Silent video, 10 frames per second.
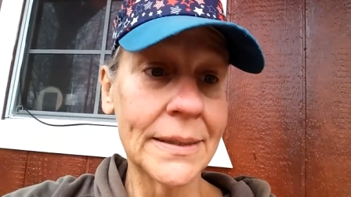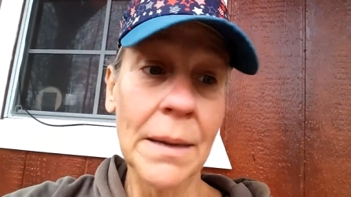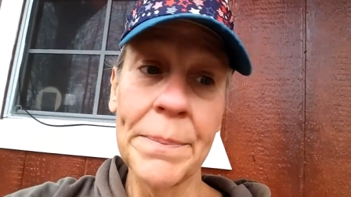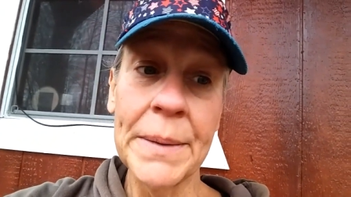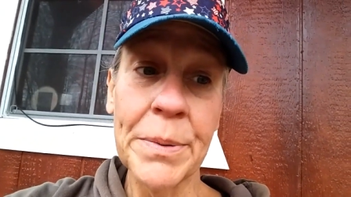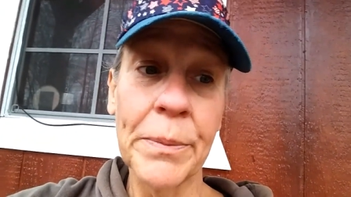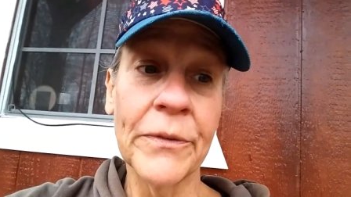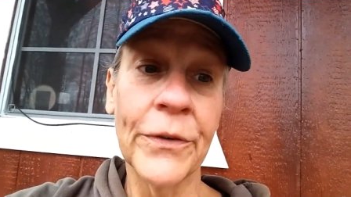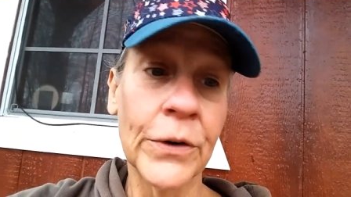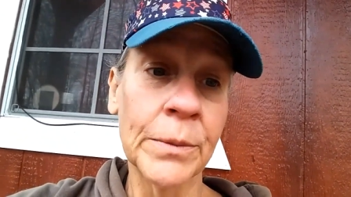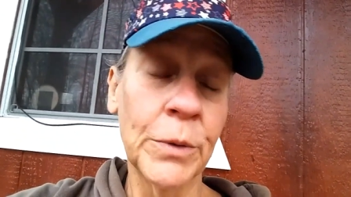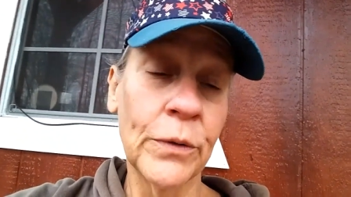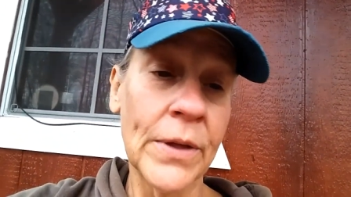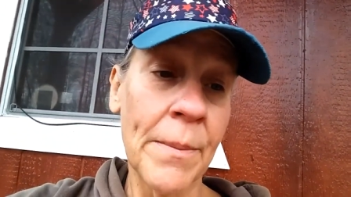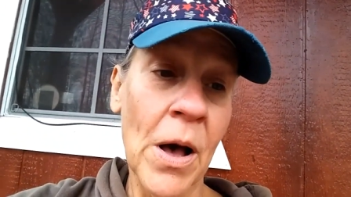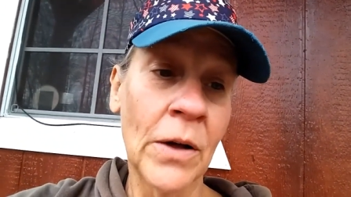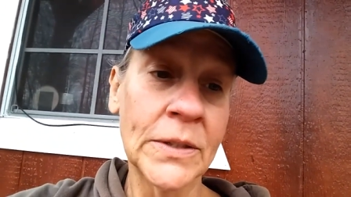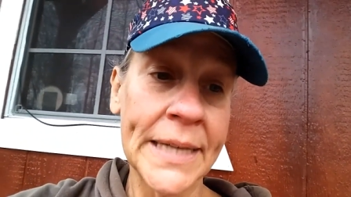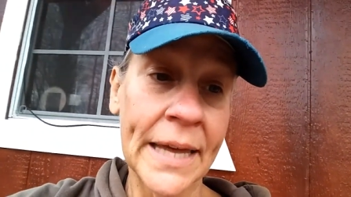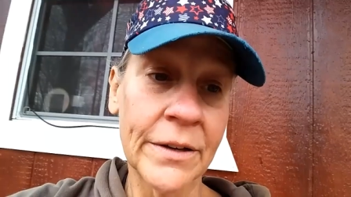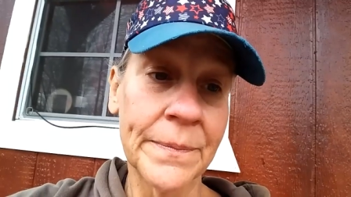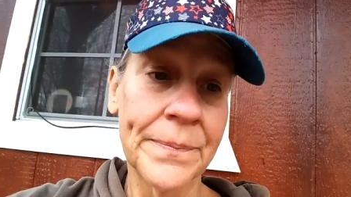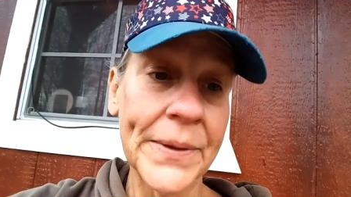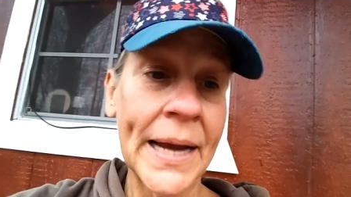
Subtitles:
Some people prefer to move them all together.